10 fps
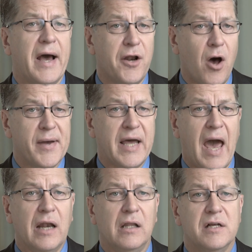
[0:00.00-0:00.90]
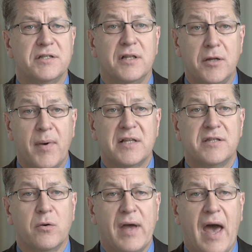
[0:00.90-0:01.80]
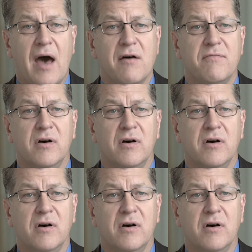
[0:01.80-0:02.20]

economic analysts, the debates that we have